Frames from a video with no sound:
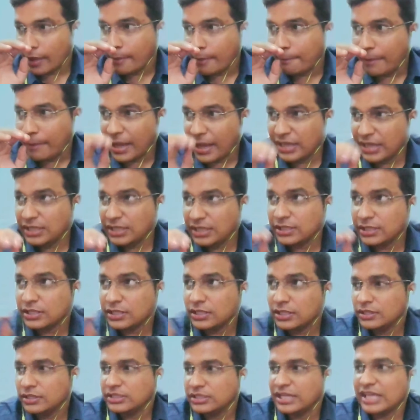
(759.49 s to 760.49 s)
But
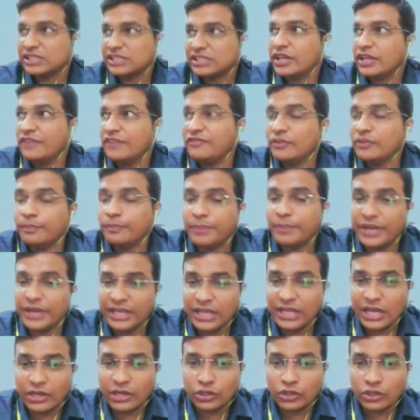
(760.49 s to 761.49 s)
yes, if you bring
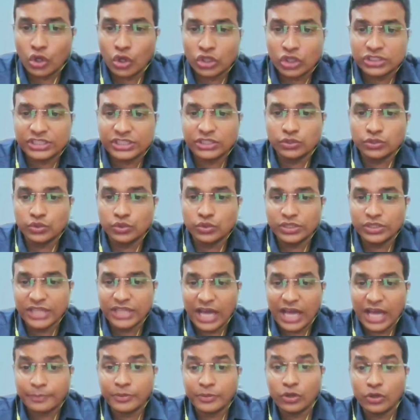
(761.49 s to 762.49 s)
across the
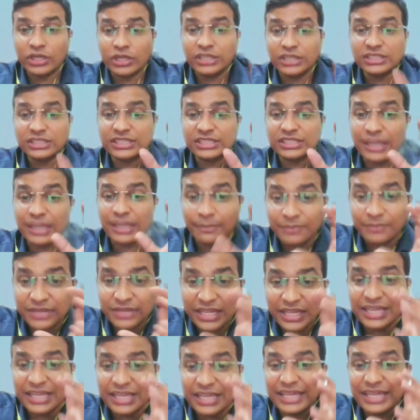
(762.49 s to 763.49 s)
UDRP or something
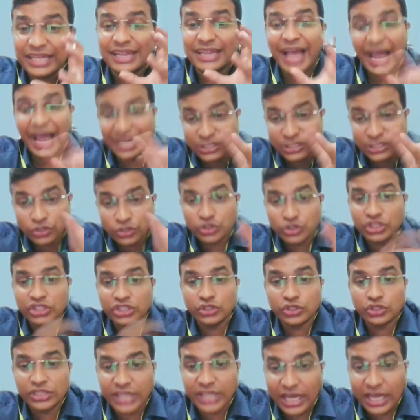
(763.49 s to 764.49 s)
in line to the
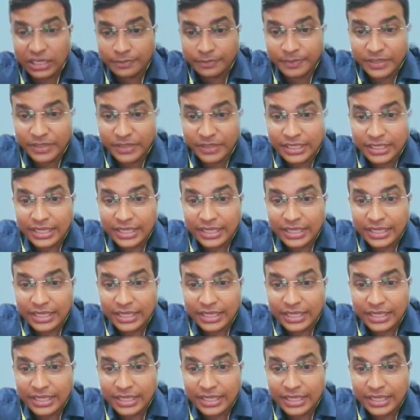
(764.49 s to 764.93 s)
UDRP,